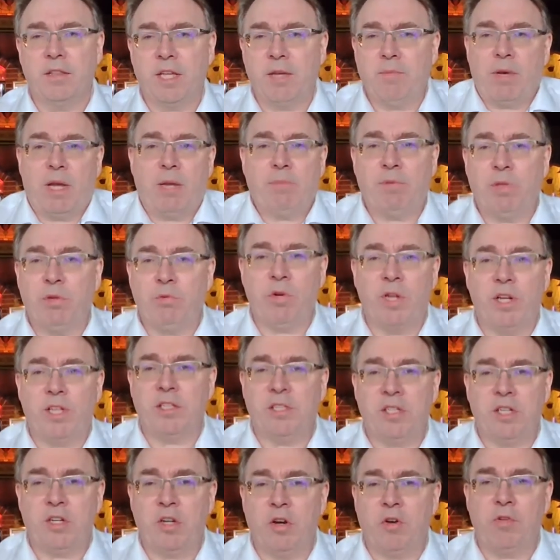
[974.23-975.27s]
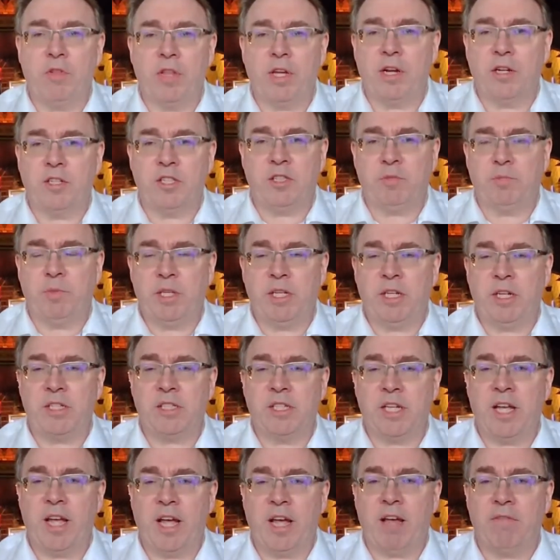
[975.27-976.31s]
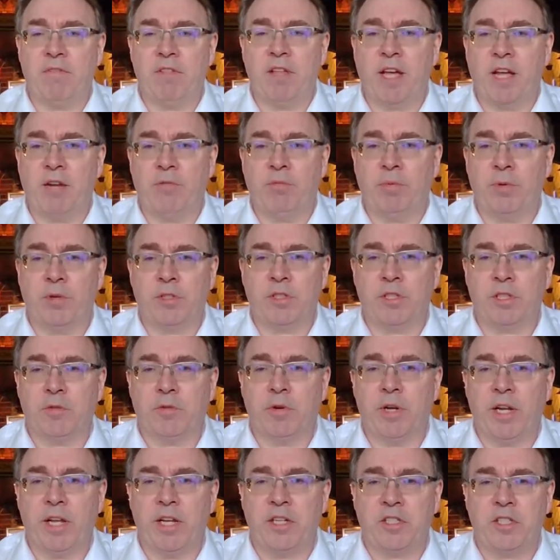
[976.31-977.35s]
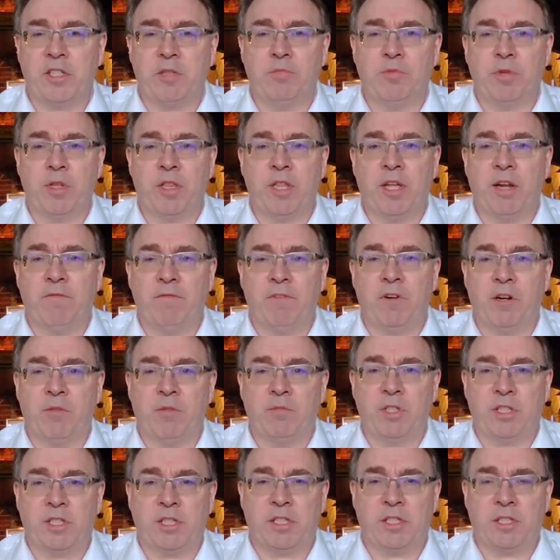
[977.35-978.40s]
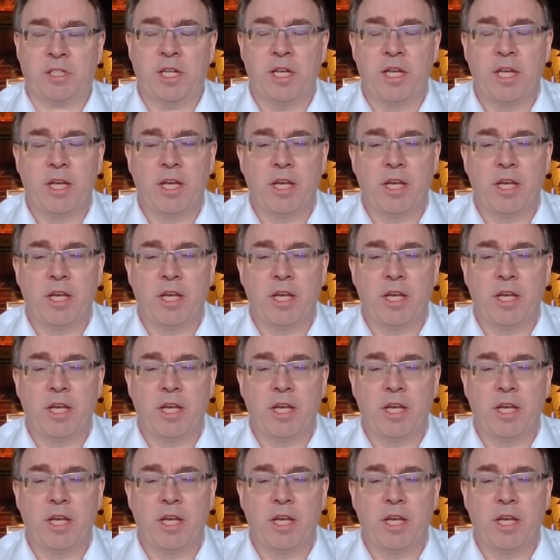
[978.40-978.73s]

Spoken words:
they might be willing to go there just because they have that personal relationship with that pharmacist.